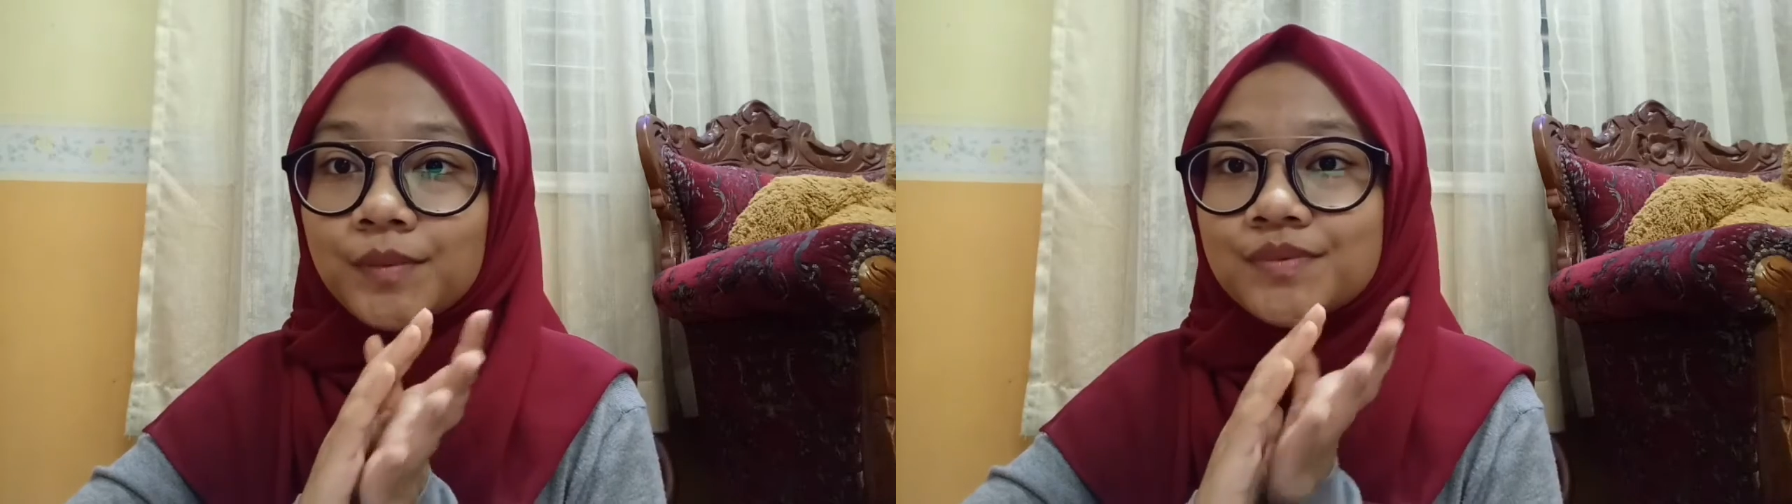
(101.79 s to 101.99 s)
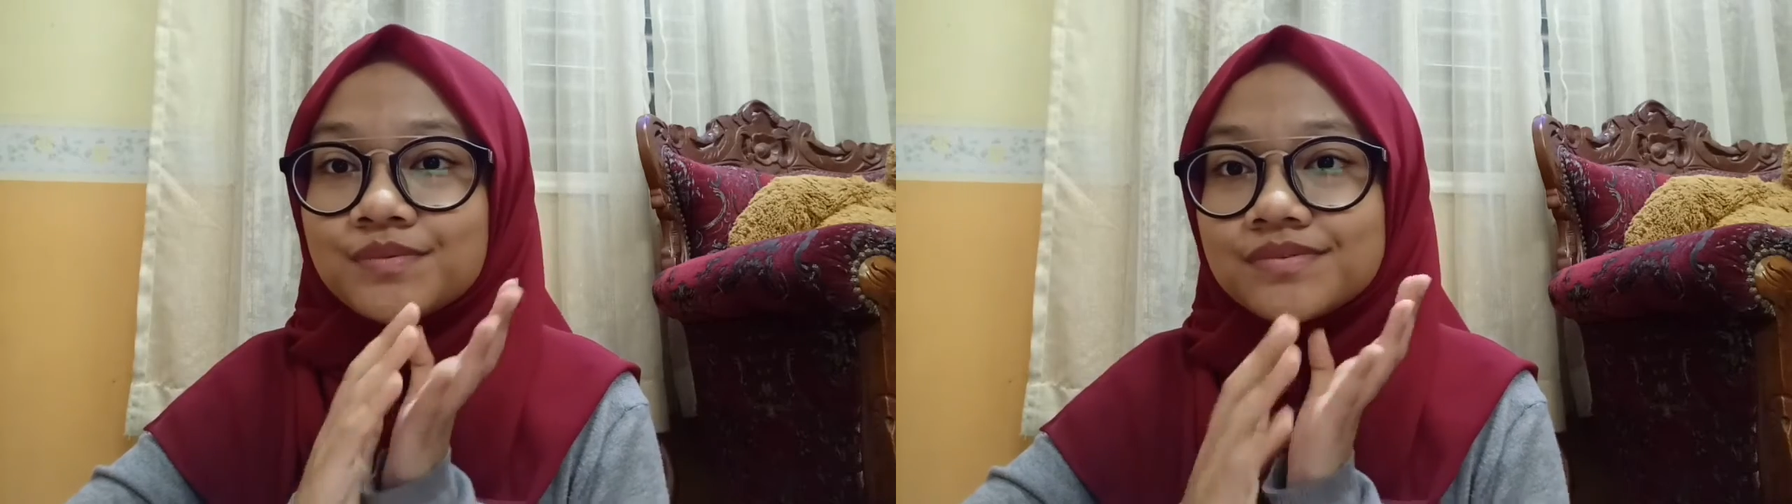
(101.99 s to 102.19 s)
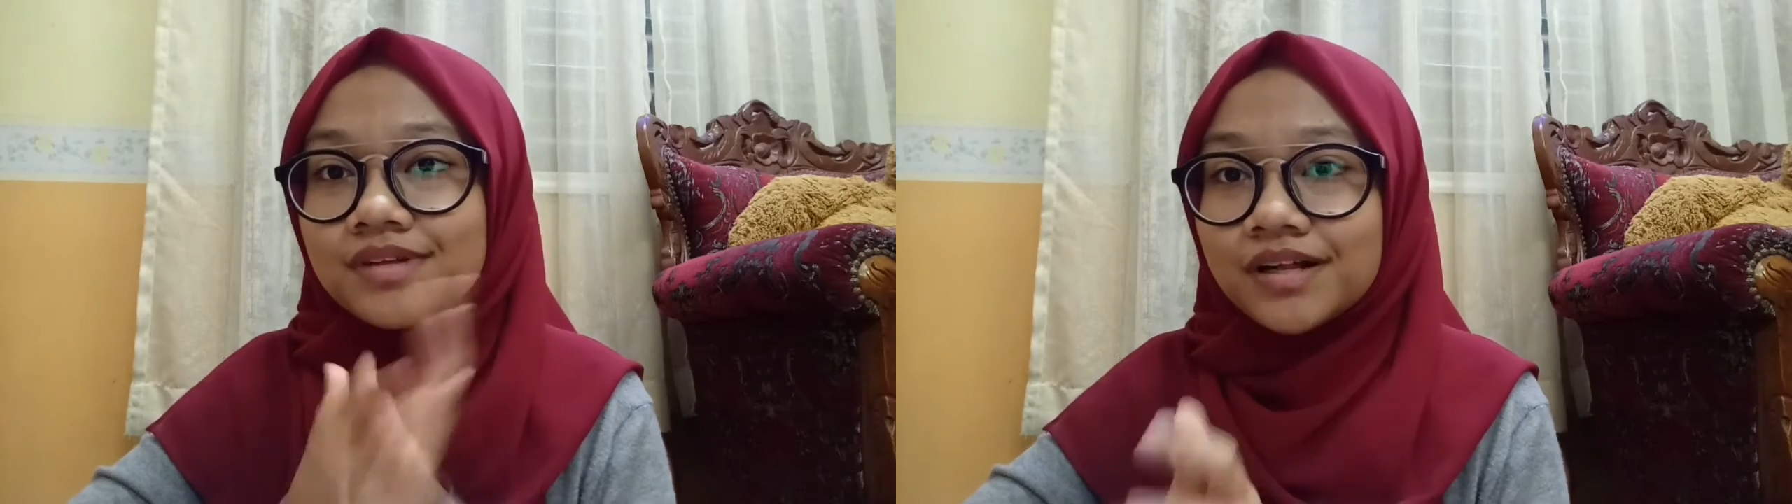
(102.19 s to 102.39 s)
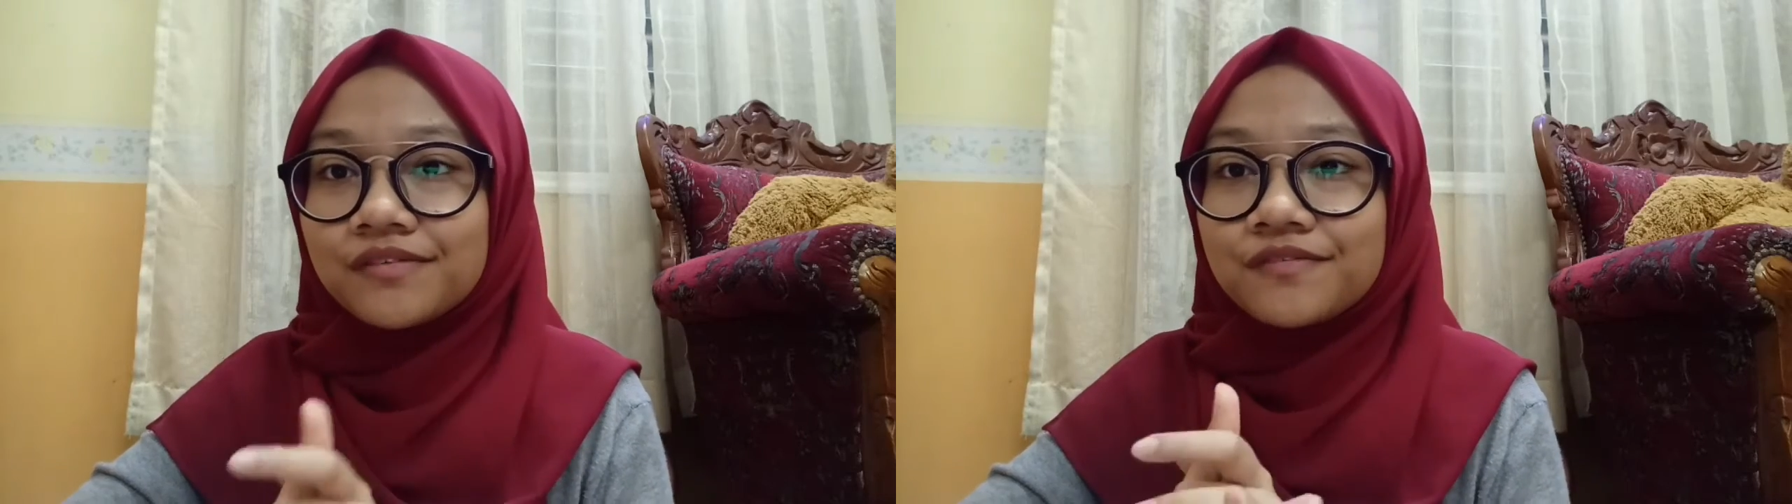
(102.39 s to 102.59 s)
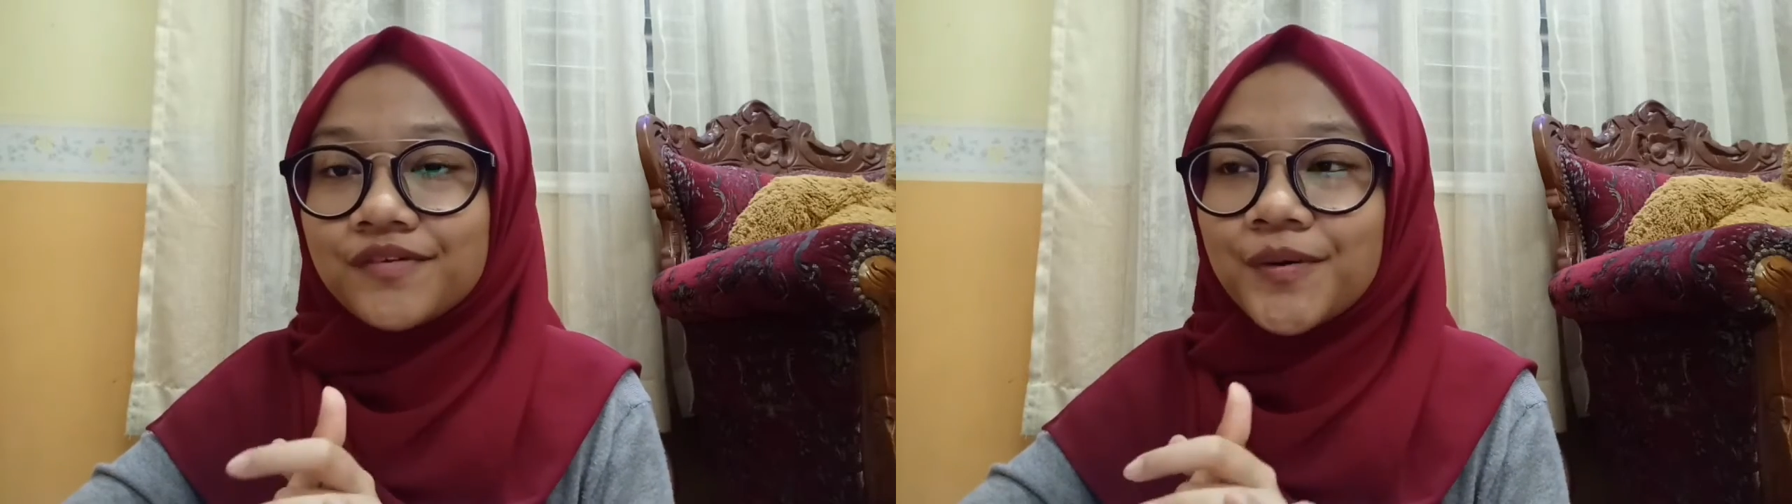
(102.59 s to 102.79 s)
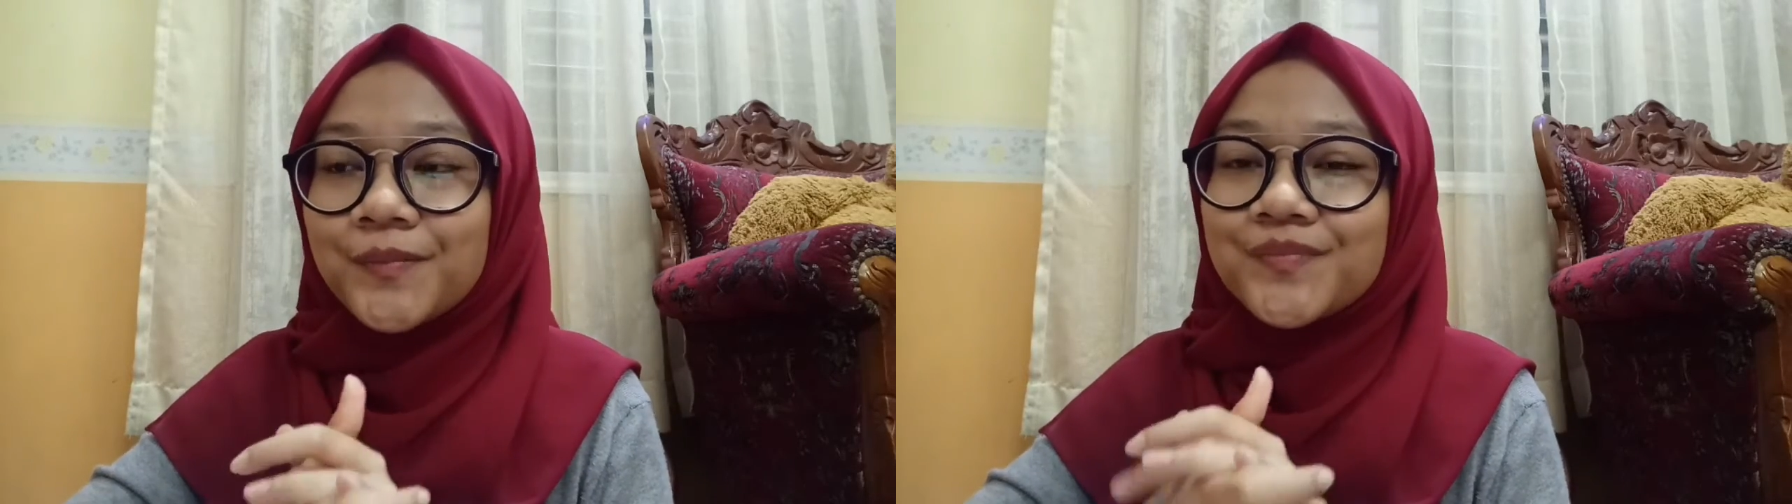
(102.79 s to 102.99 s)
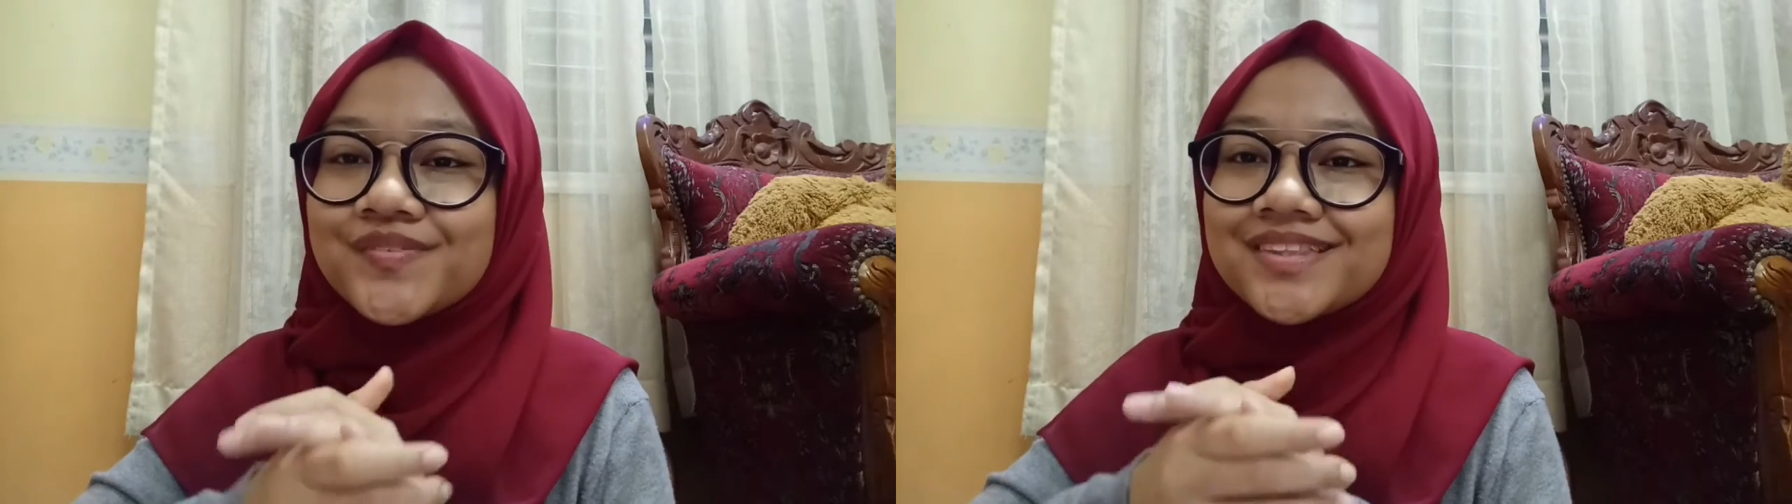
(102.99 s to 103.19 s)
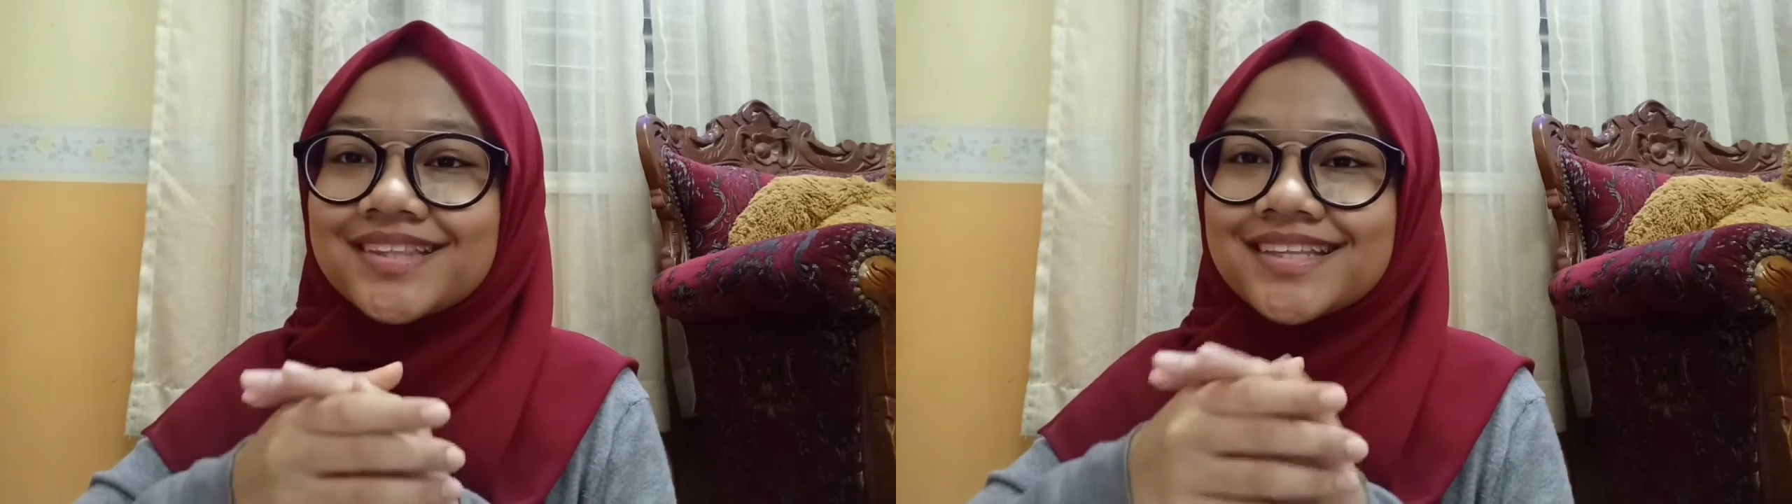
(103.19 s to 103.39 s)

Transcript: himself from